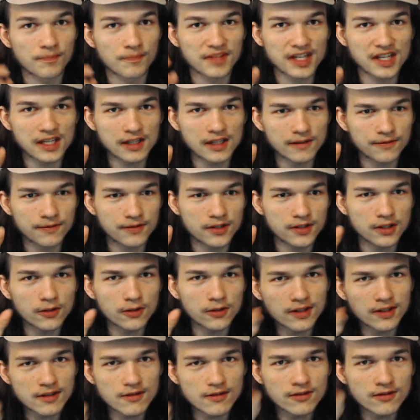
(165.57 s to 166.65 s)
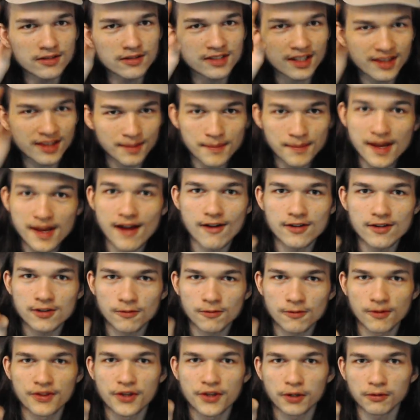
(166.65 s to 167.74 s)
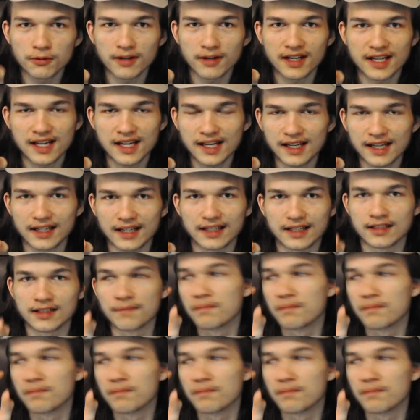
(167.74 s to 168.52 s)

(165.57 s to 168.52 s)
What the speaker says: if you use the mouse with your right hand,